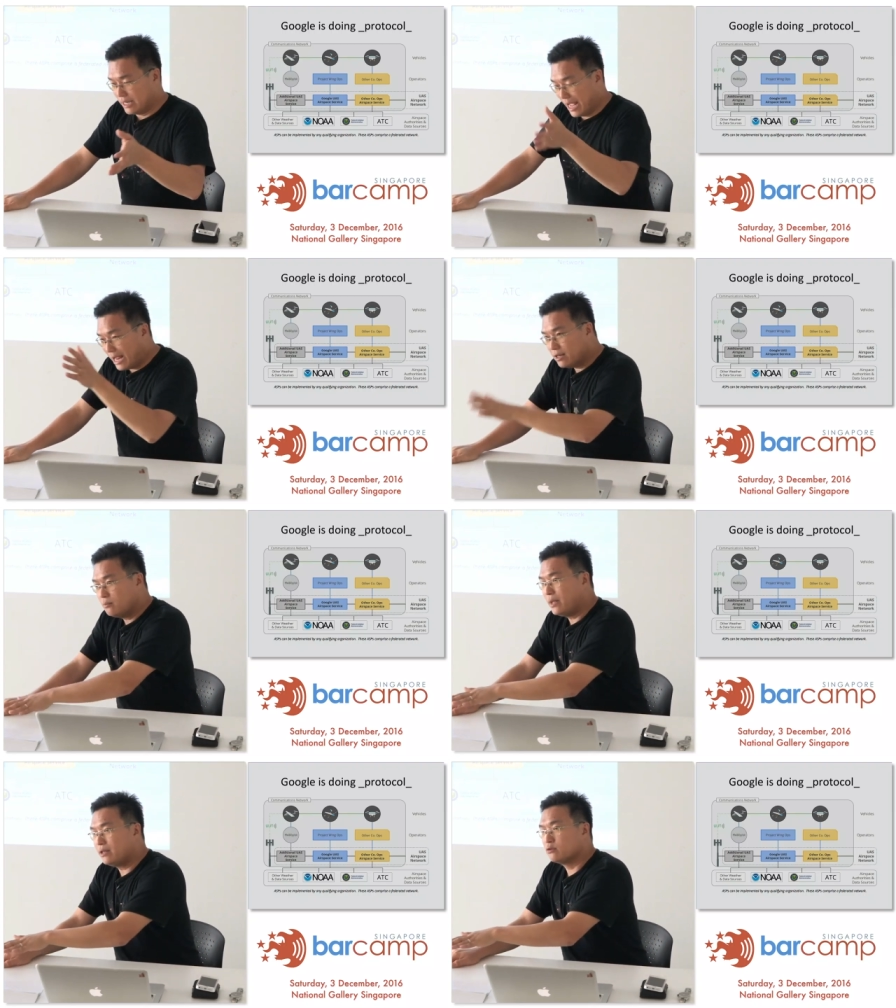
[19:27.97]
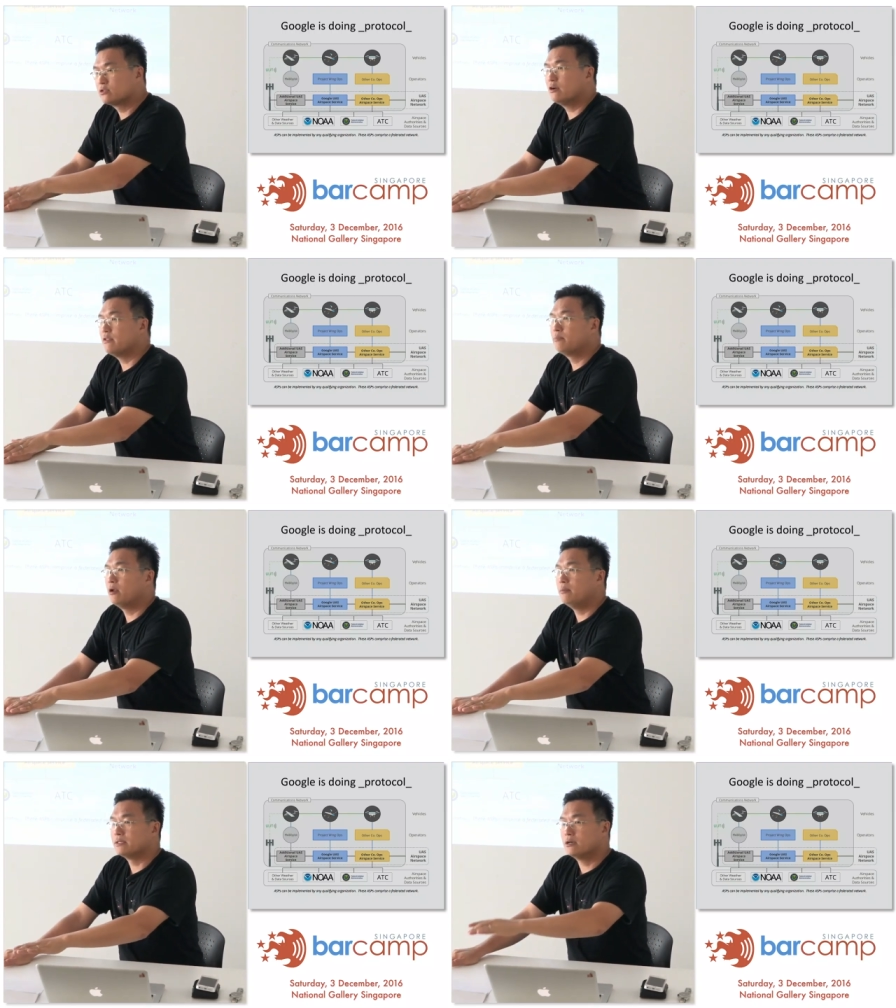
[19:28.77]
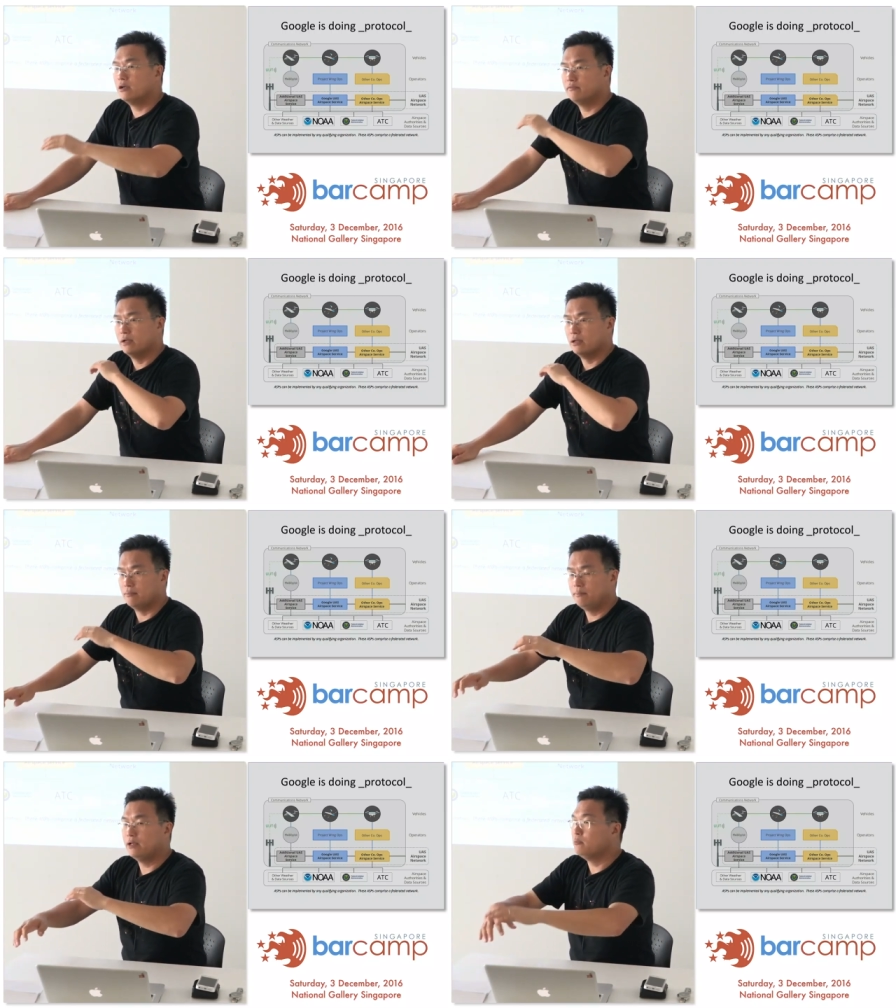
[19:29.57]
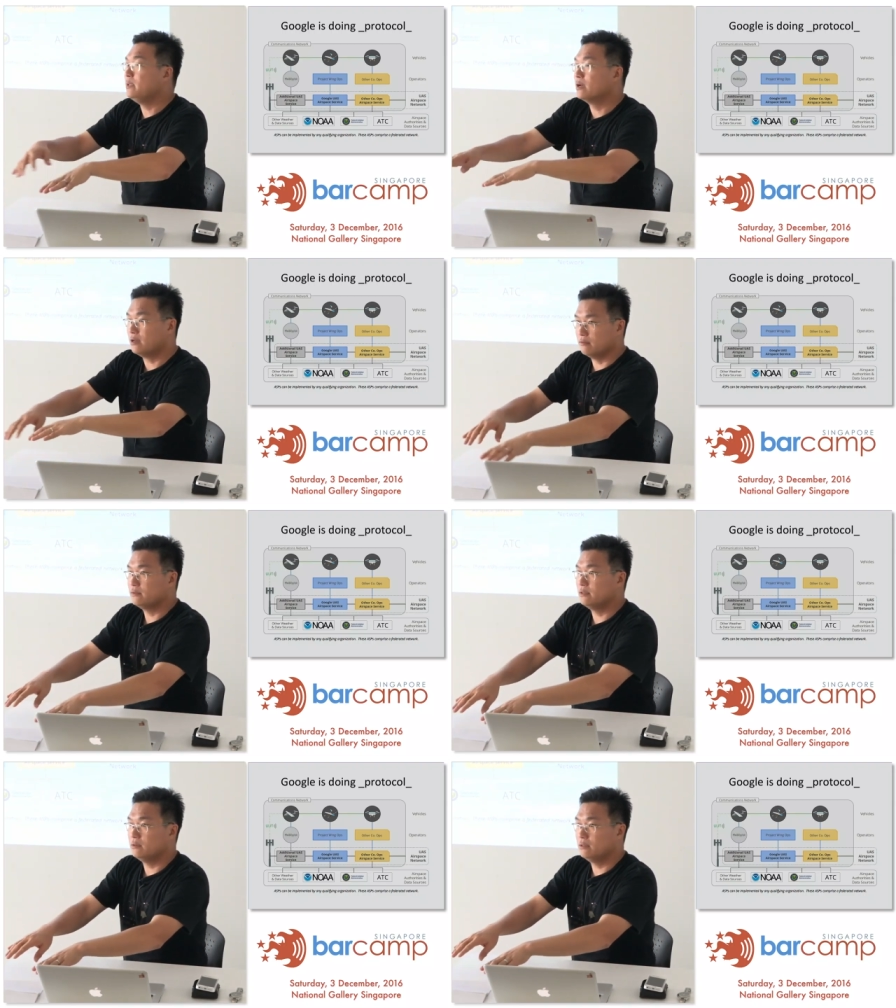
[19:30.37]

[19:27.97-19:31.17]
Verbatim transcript: The other way to solve the problem is kind of a peer-to-peer kind